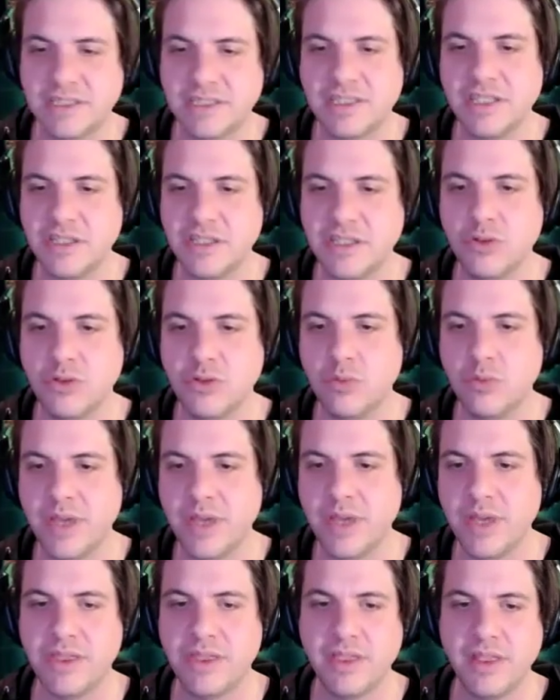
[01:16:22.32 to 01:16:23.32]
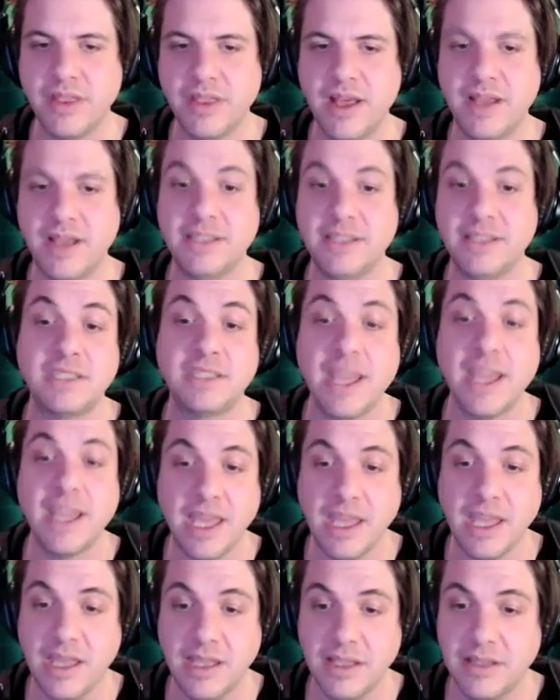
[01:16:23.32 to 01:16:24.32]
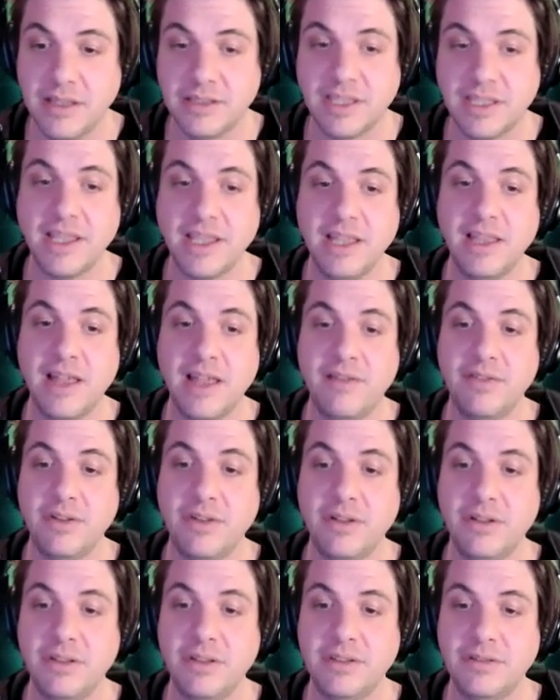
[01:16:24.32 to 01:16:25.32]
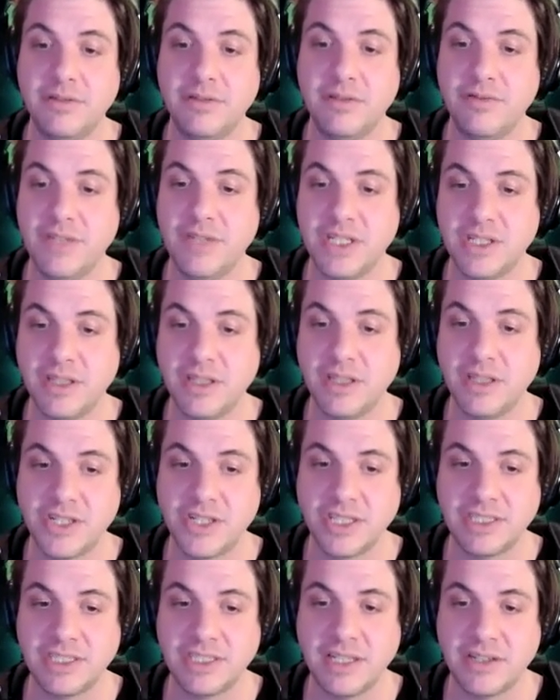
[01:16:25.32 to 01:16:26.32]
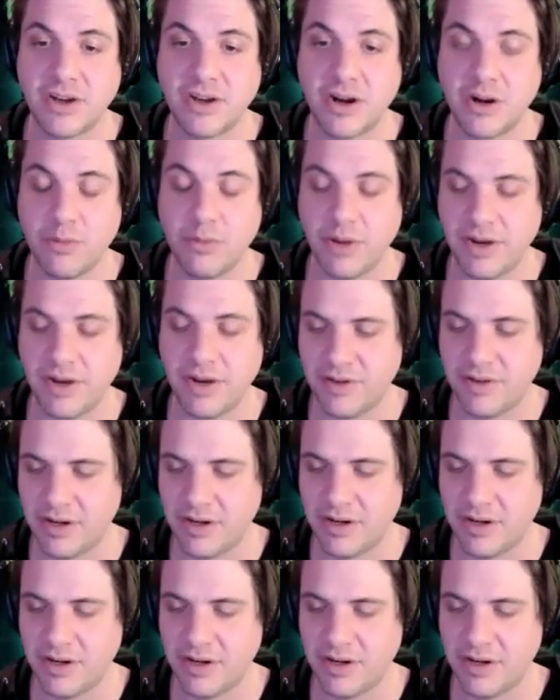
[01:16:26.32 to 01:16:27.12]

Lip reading: to do with psyche level, the vision, logic, centaur, or whatever.